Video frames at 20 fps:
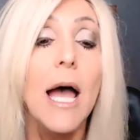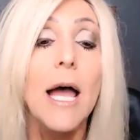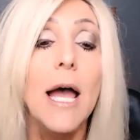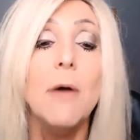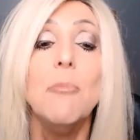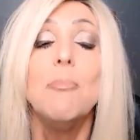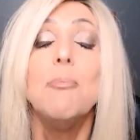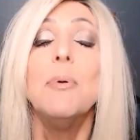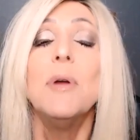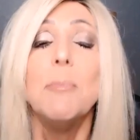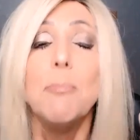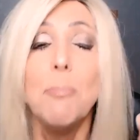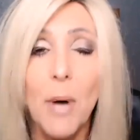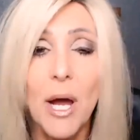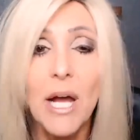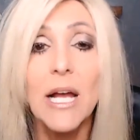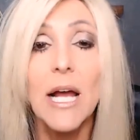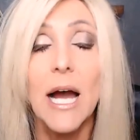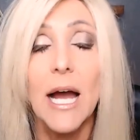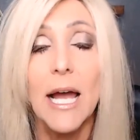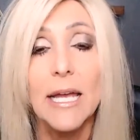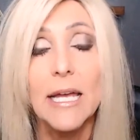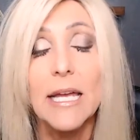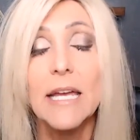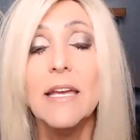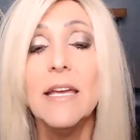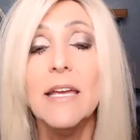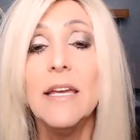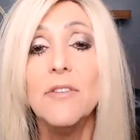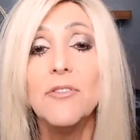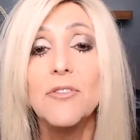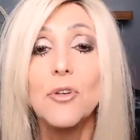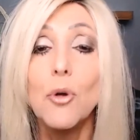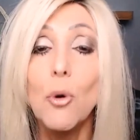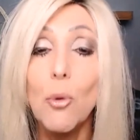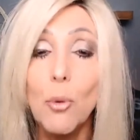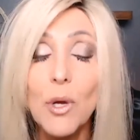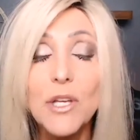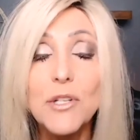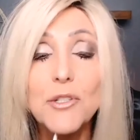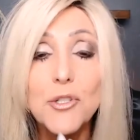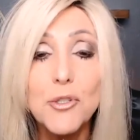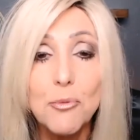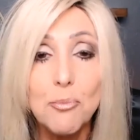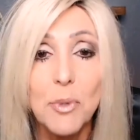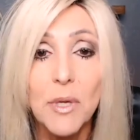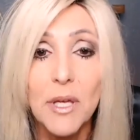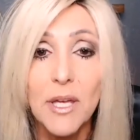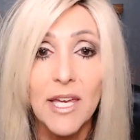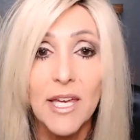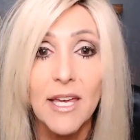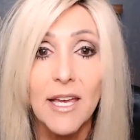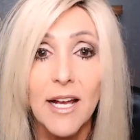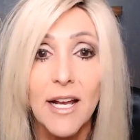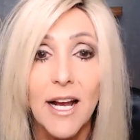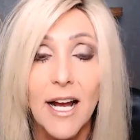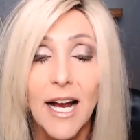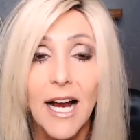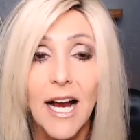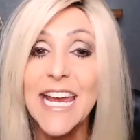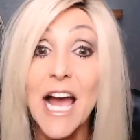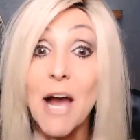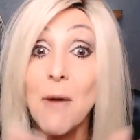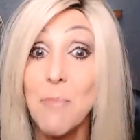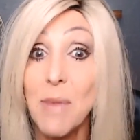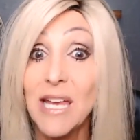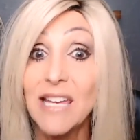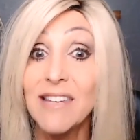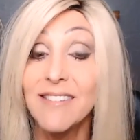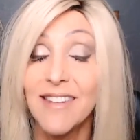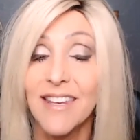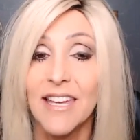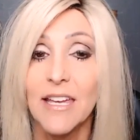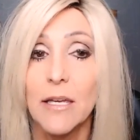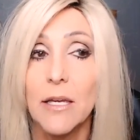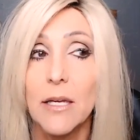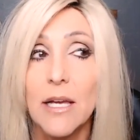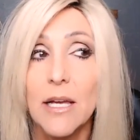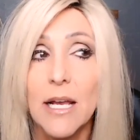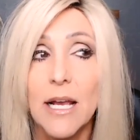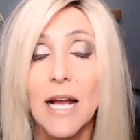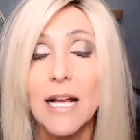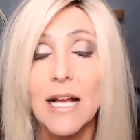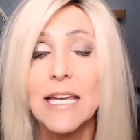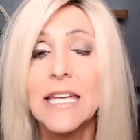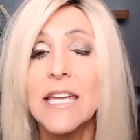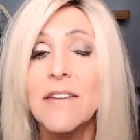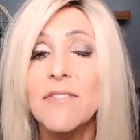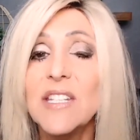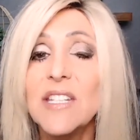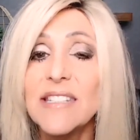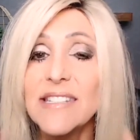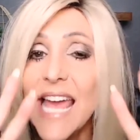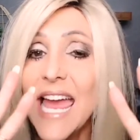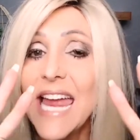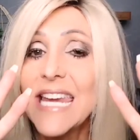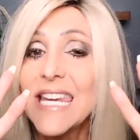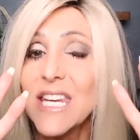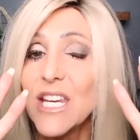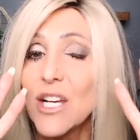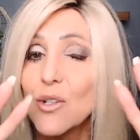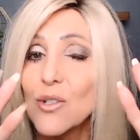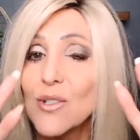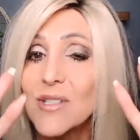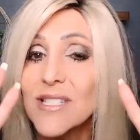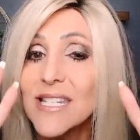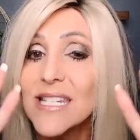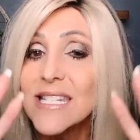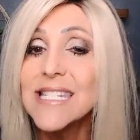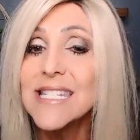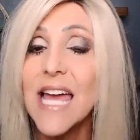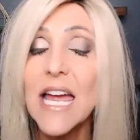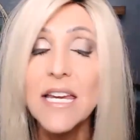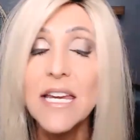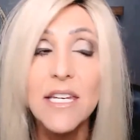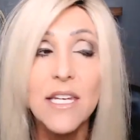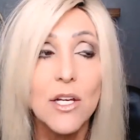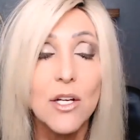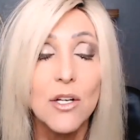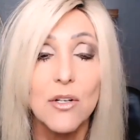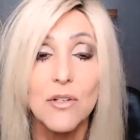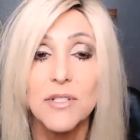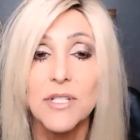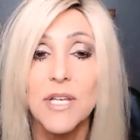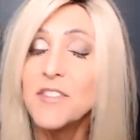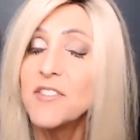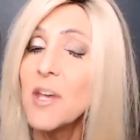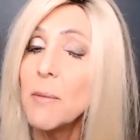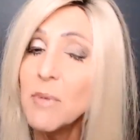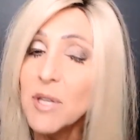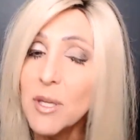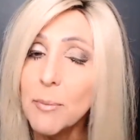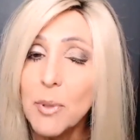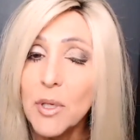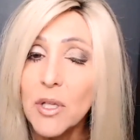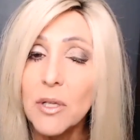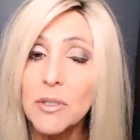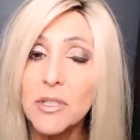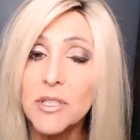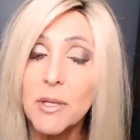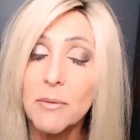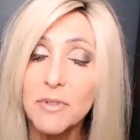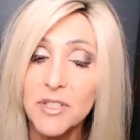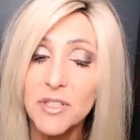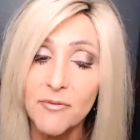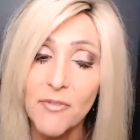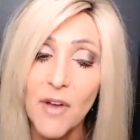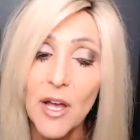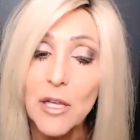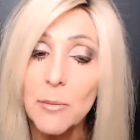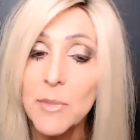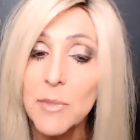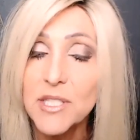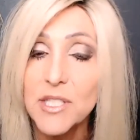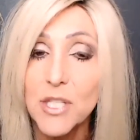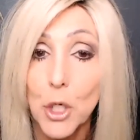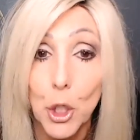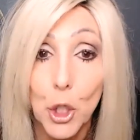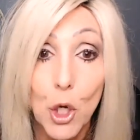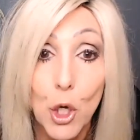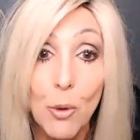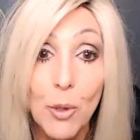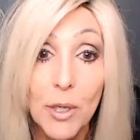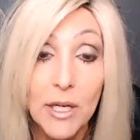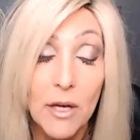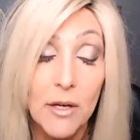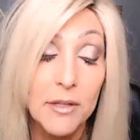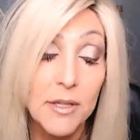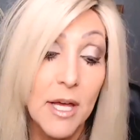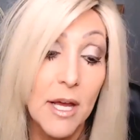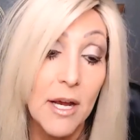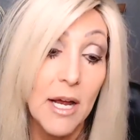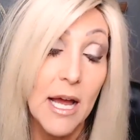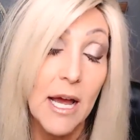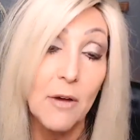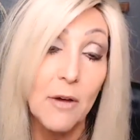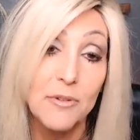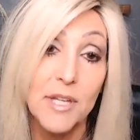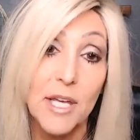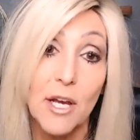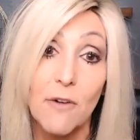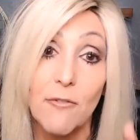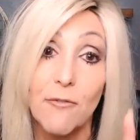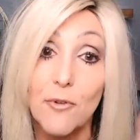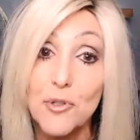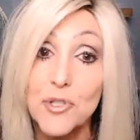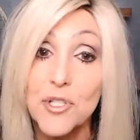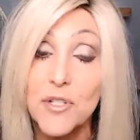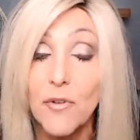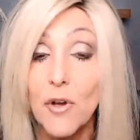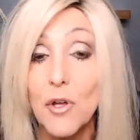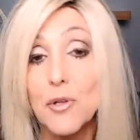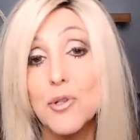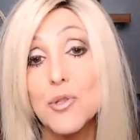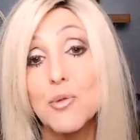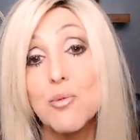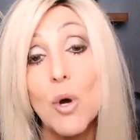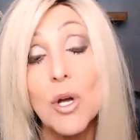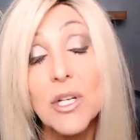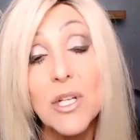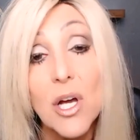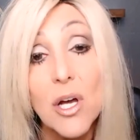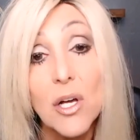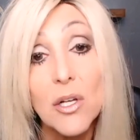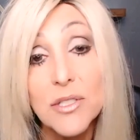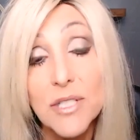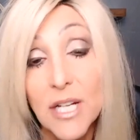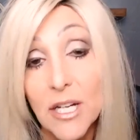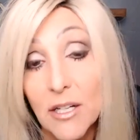Uh, but Buckeye is going to be amazing. Give it ten years. Some of the, build, the developments that are going on the, out there, first of all, there's one called